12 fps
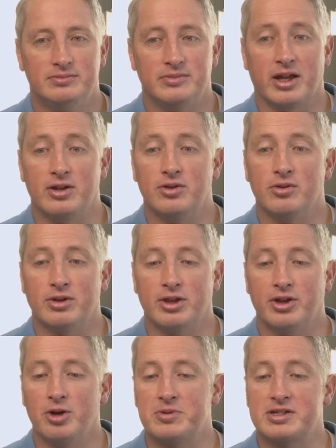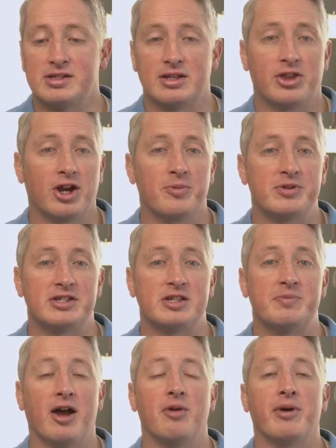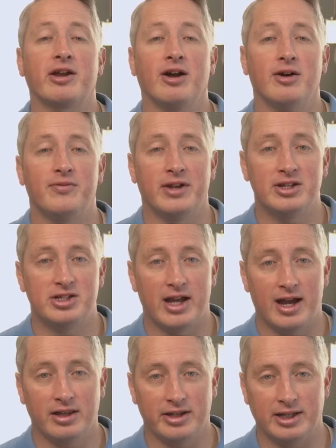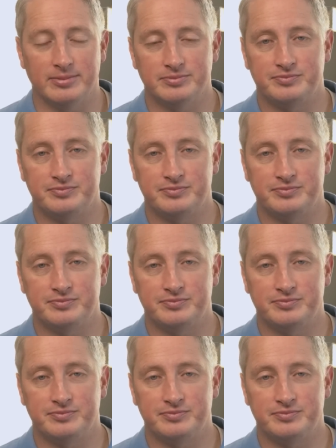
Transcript: They can do it with a therapist because a therapist is bound by confidentiality.